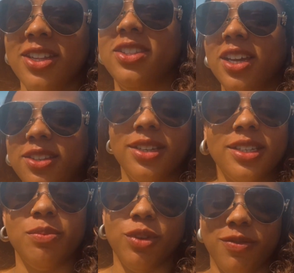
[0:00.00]
does
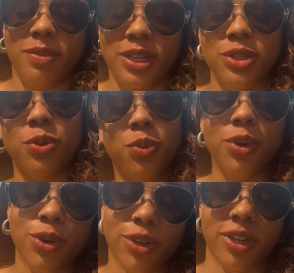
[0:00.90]
this move me
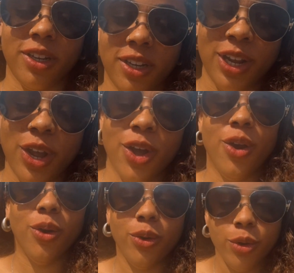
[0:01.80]
toward
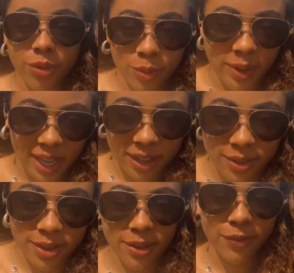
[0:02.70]
or away
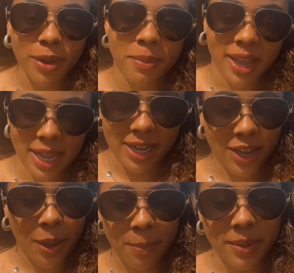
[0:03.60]
from my inner
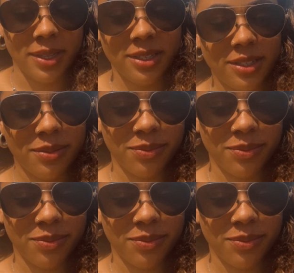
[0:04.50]
compass?